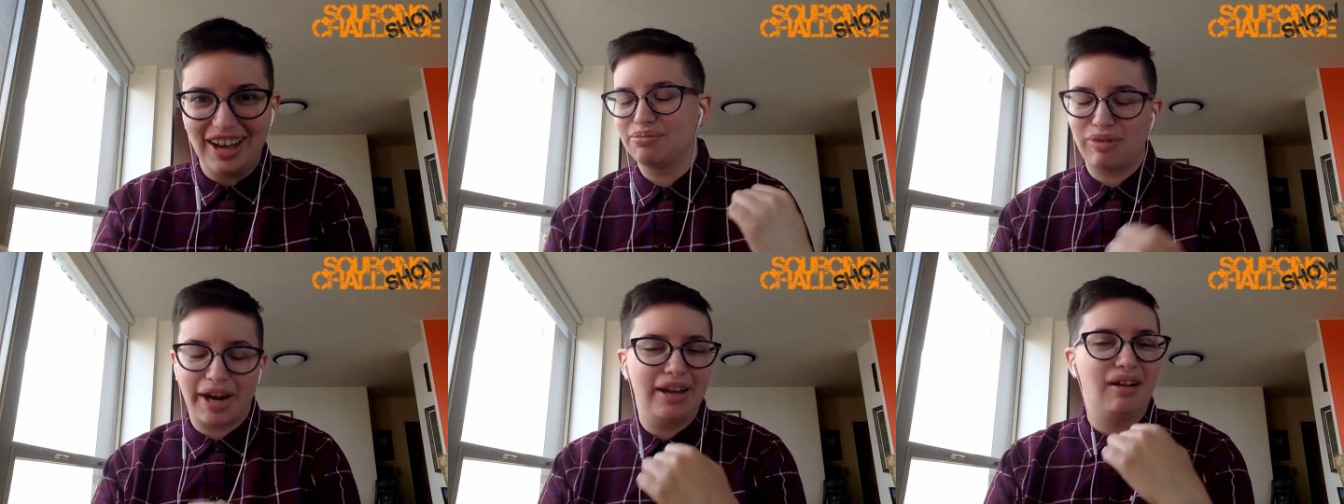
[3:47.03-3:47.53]

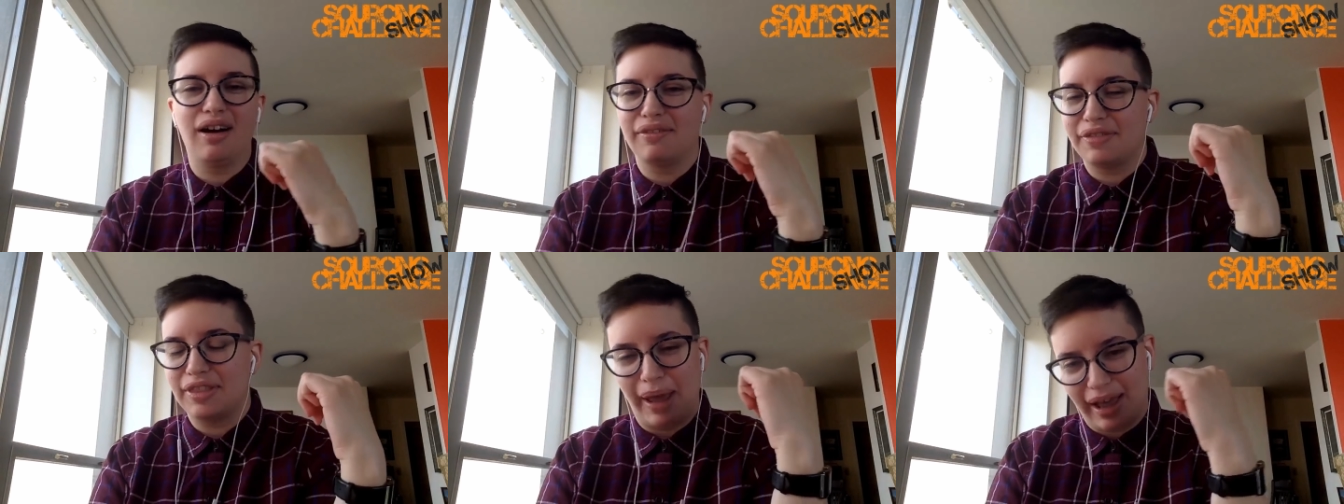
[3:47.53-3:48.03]
Like right
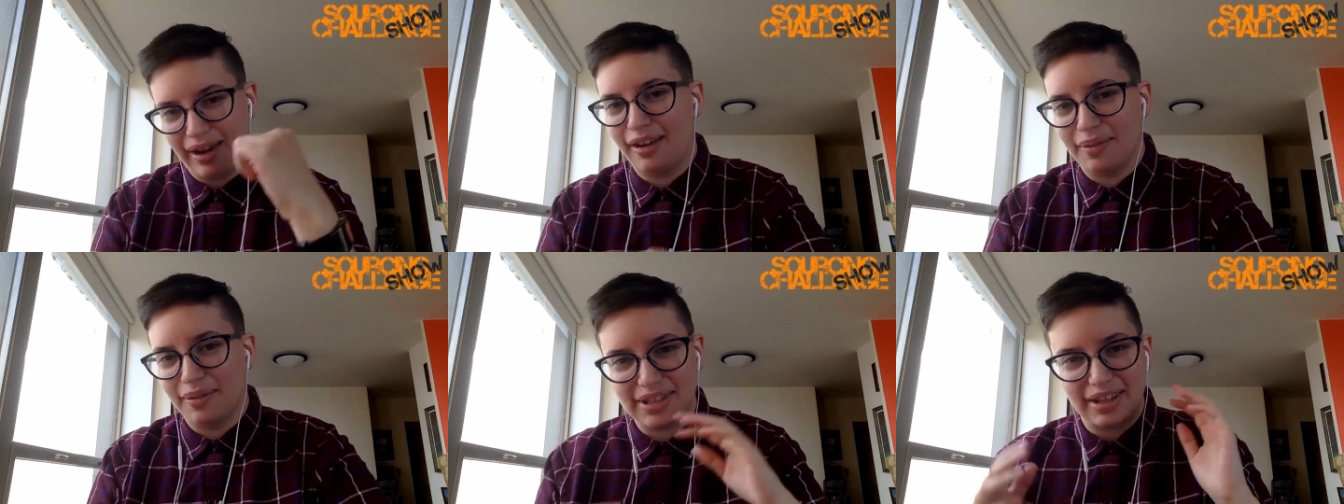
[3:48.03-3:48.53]
off the
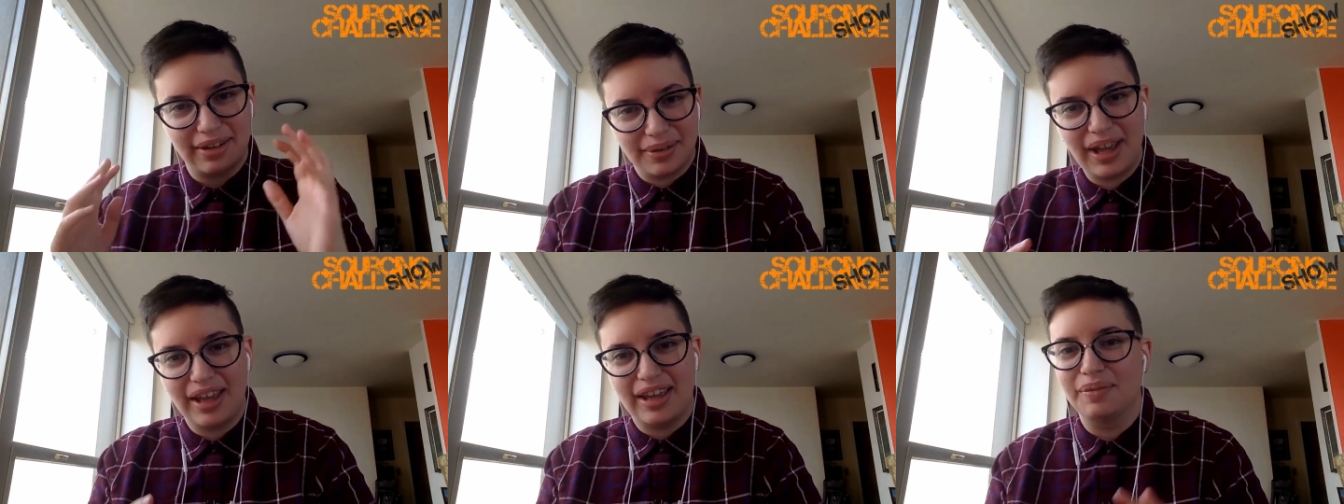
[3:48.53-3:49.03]
bat, I was
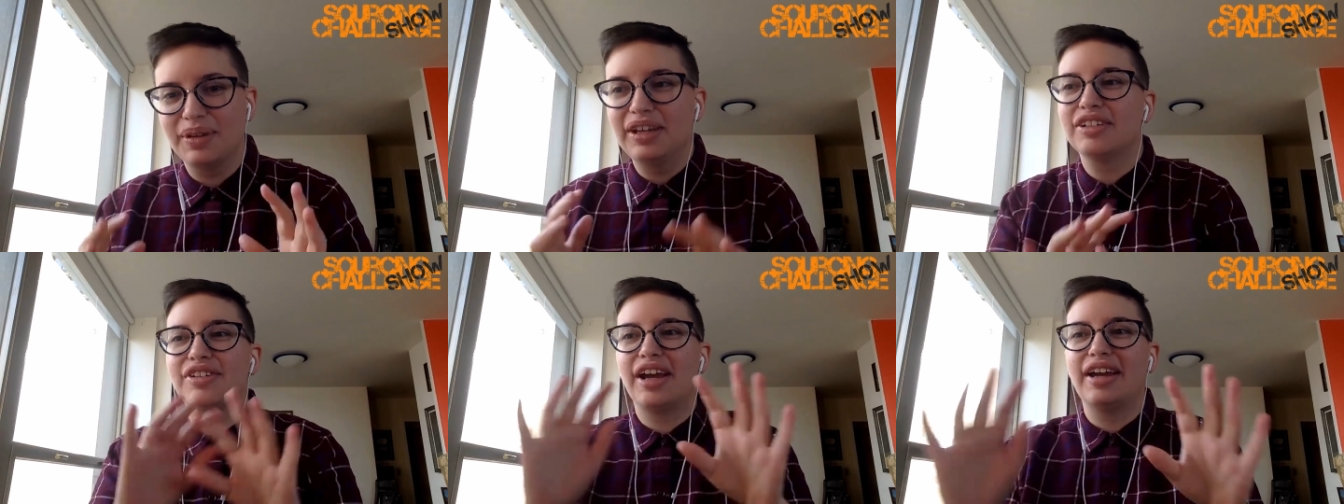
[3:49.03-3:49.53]
like,
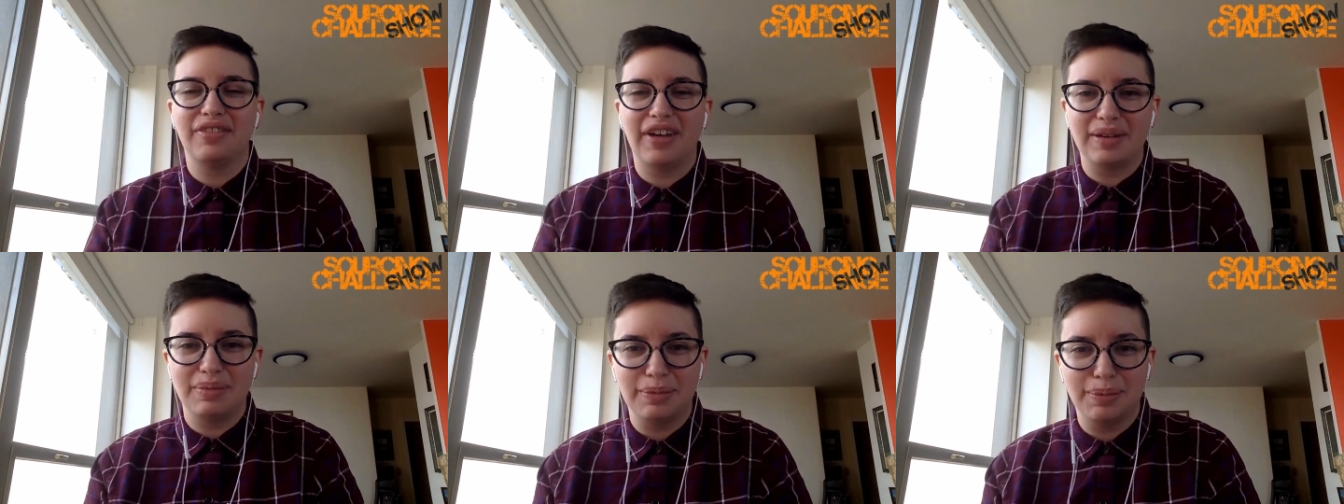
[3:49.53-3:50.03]
okay, we are
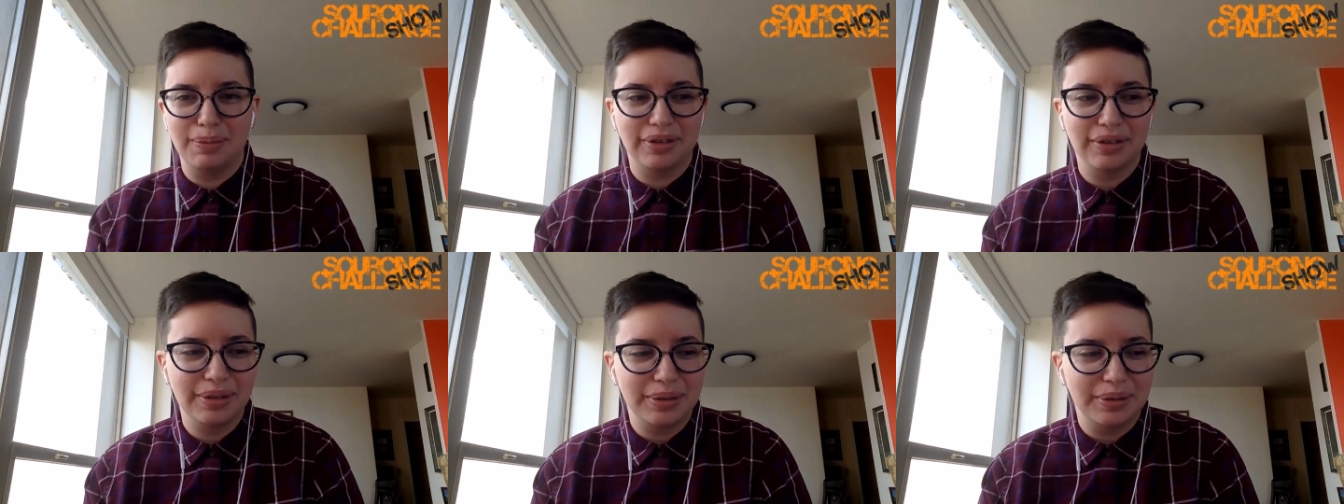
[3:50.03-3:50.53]
trying to find
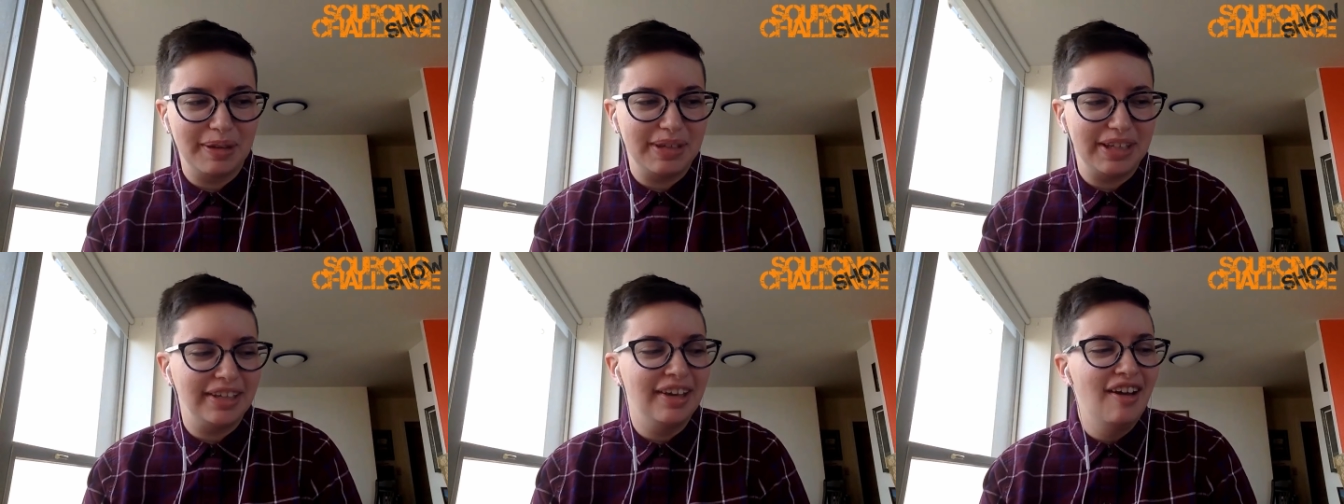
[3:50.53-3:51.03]
people
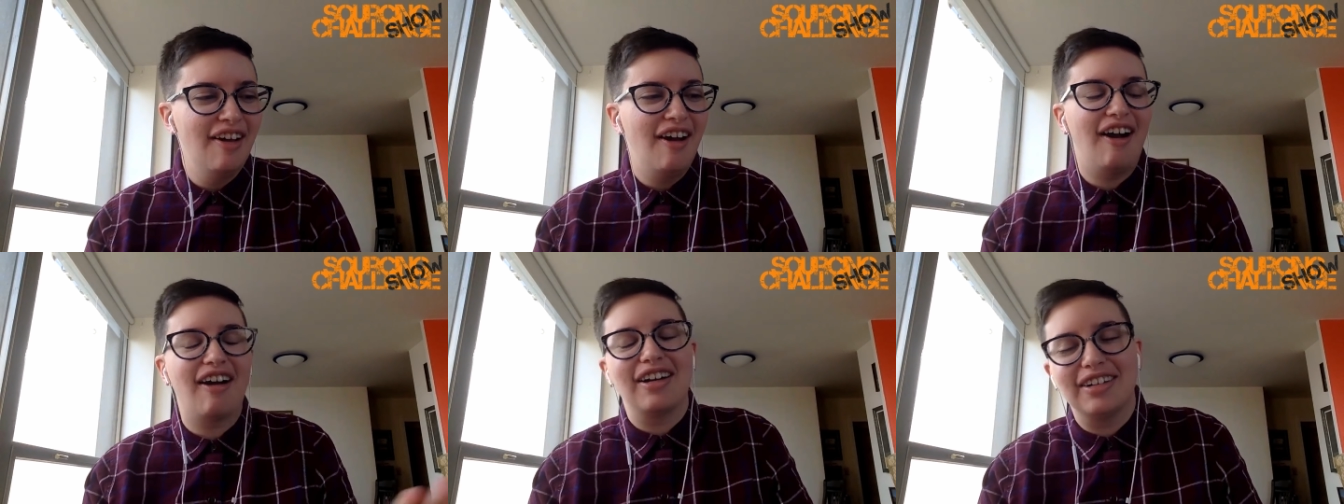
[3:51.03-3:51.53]
who maybe
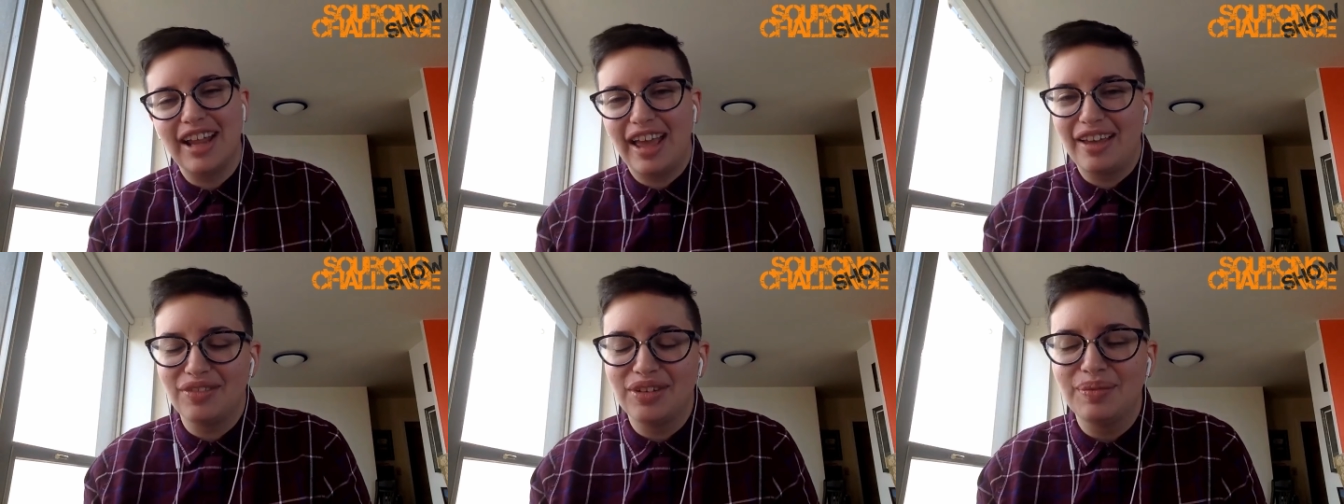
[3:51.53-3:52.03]

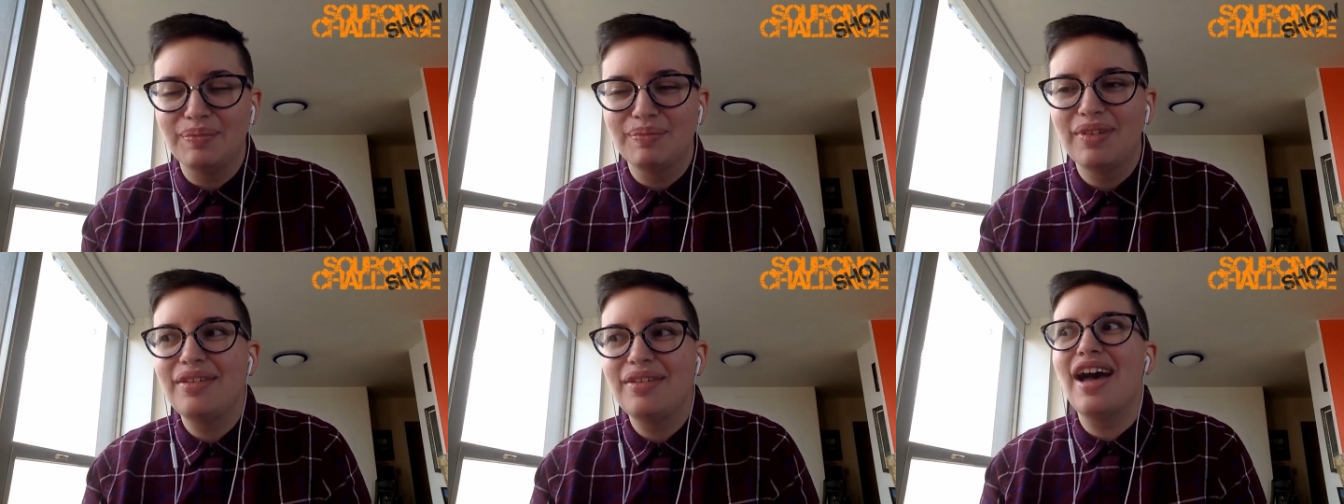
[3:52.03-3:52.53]

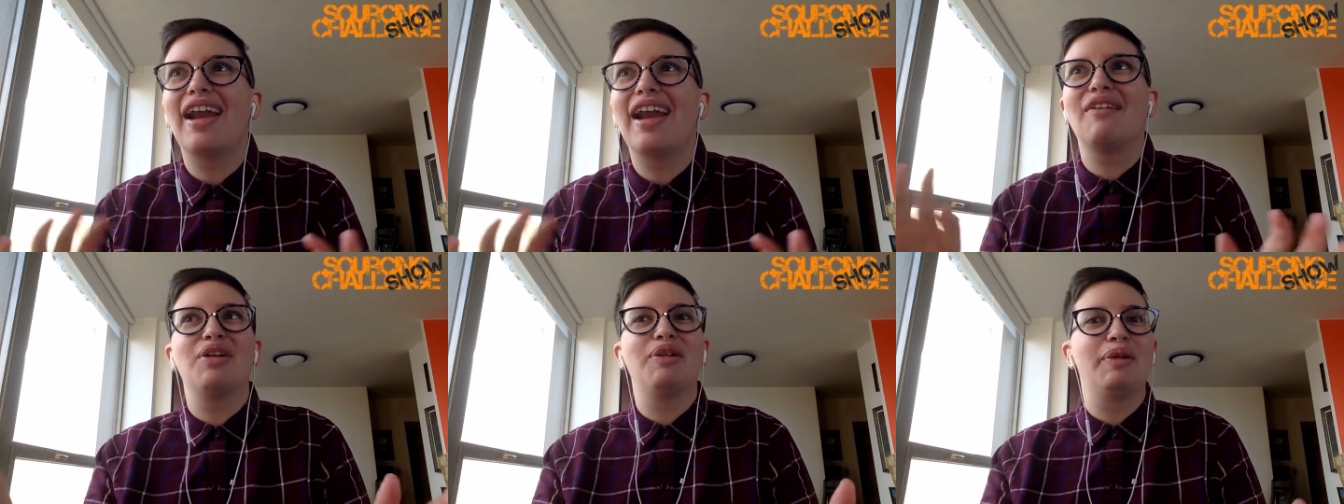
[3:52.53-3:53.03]
who
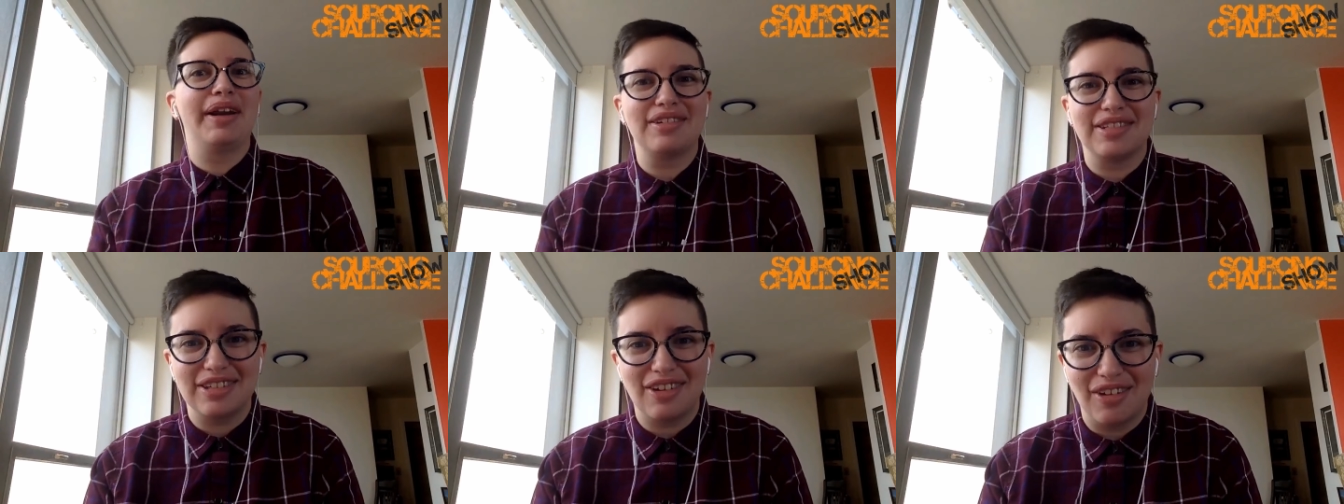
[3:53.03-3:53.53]
not
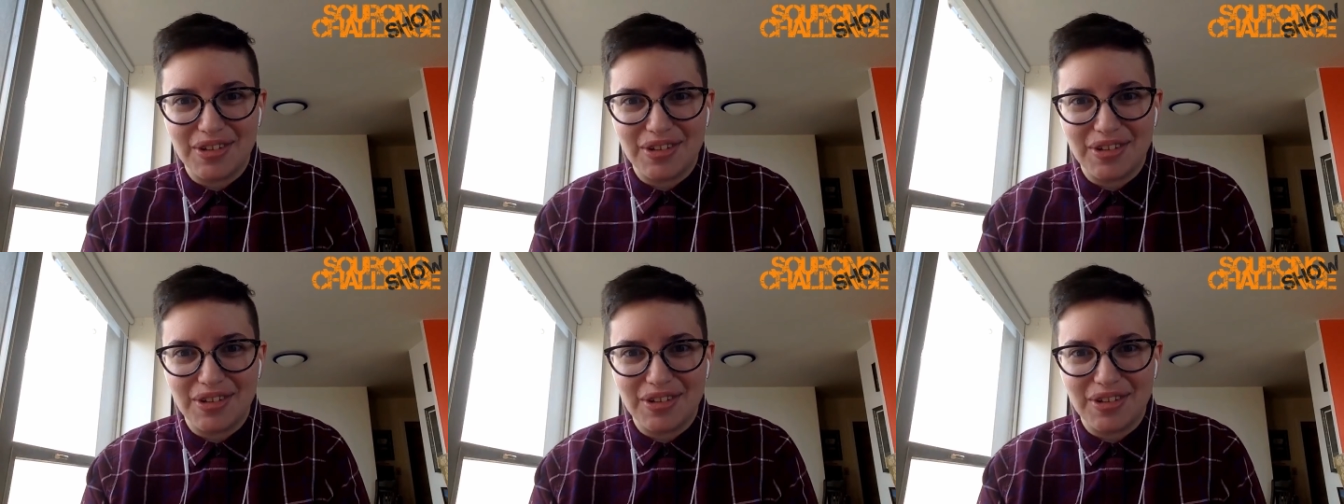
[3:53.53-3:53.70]
everyone else